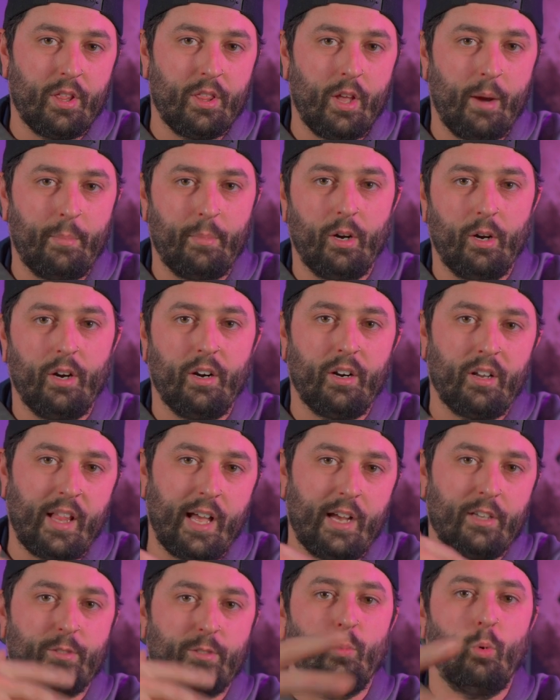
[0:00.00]
number, it
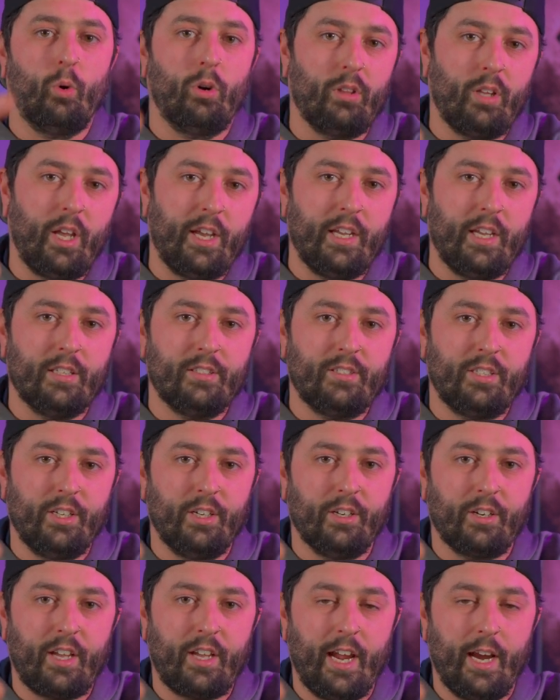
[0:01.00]
allows more light into
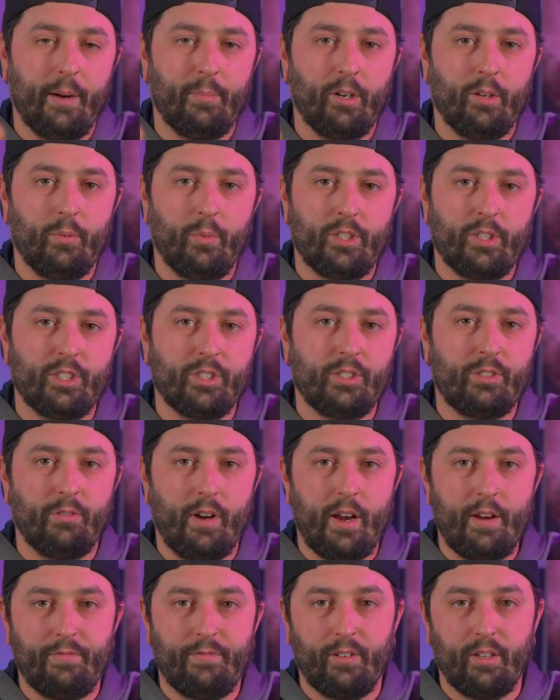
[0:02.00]
your camera, which is
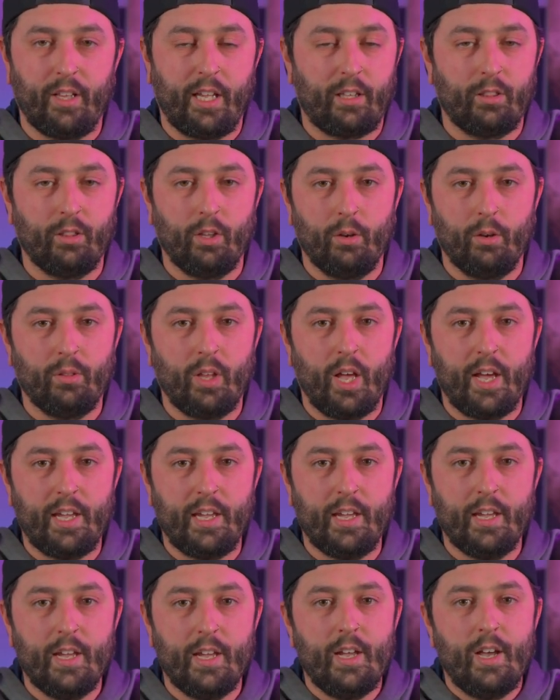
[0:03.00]
great for like low
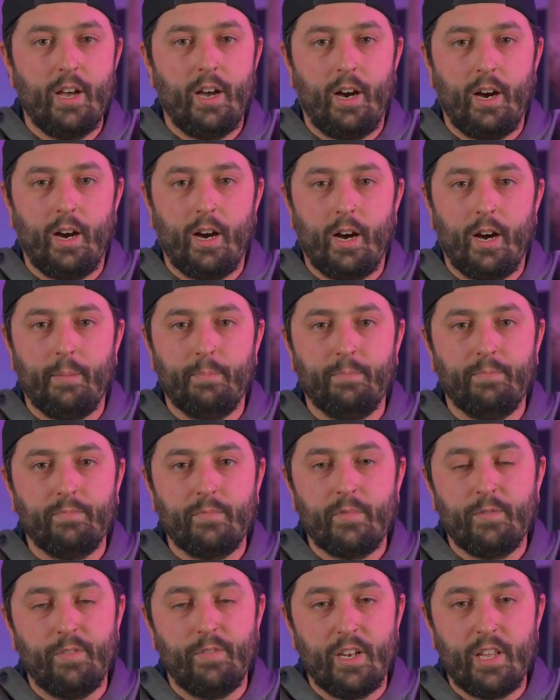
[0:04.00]
light
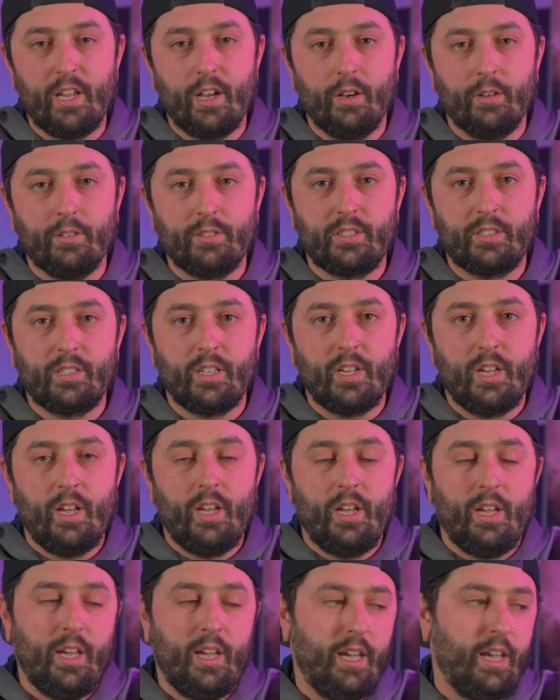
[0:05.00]
videos.
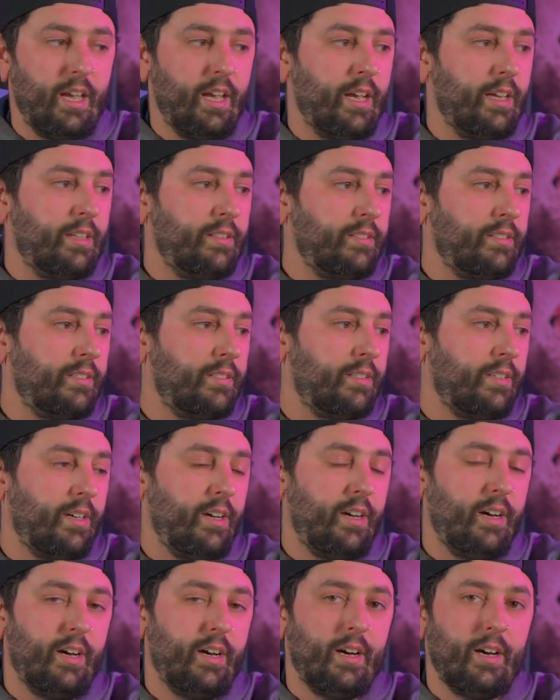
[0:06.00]
And
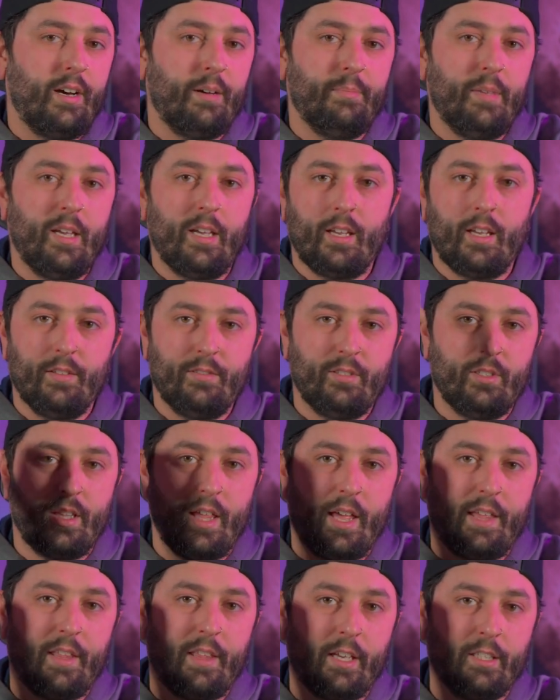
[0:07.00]
it gives you
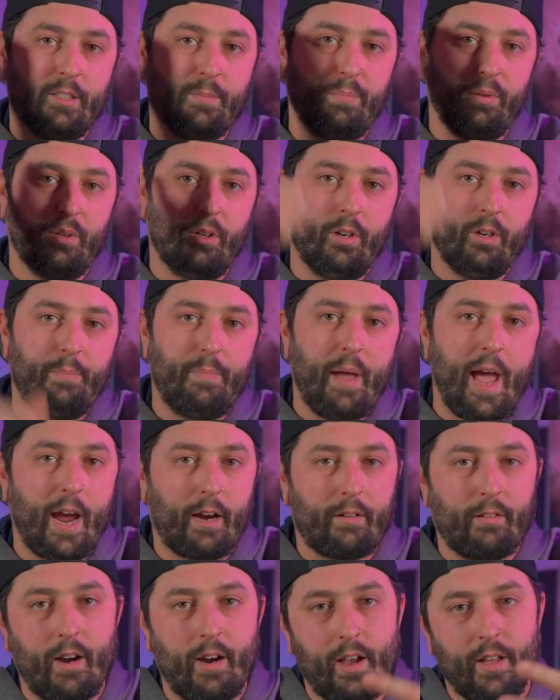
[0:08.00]
that nice blurred
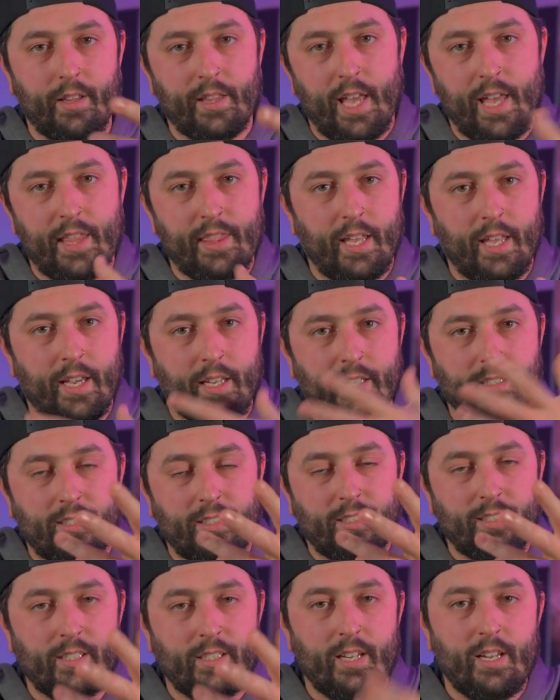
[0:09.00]
background, that
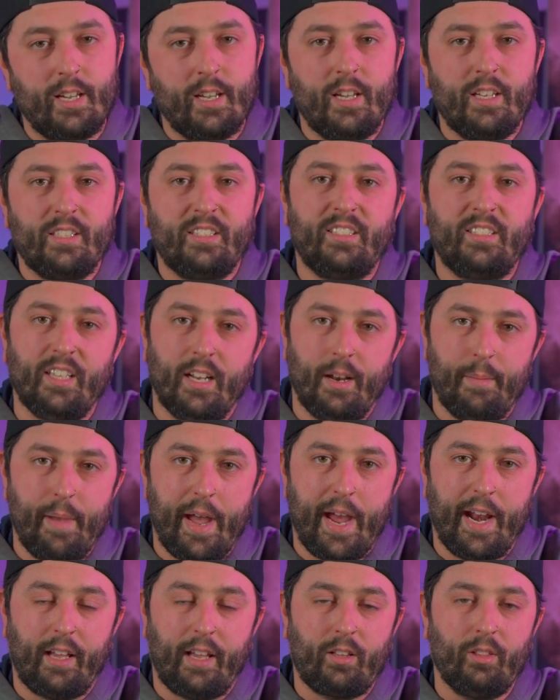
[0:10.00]
nice
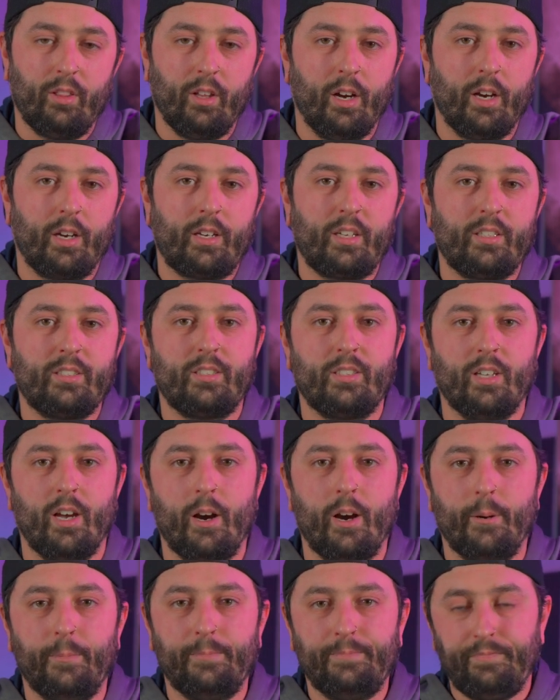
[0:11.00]
cinematic look.
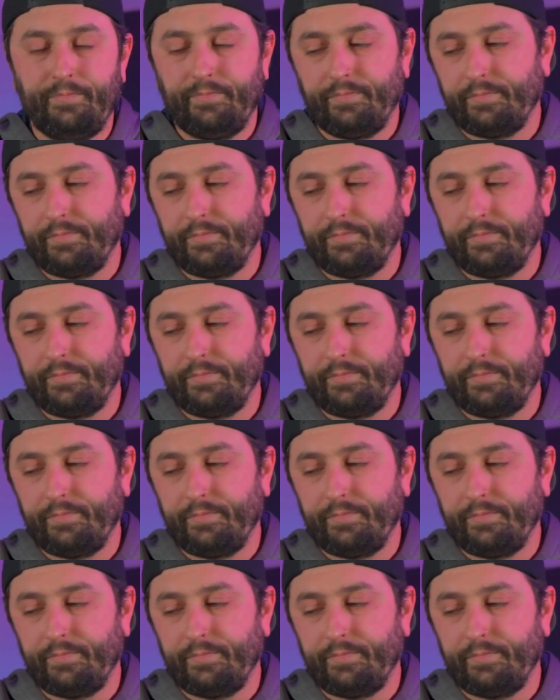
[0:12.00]
So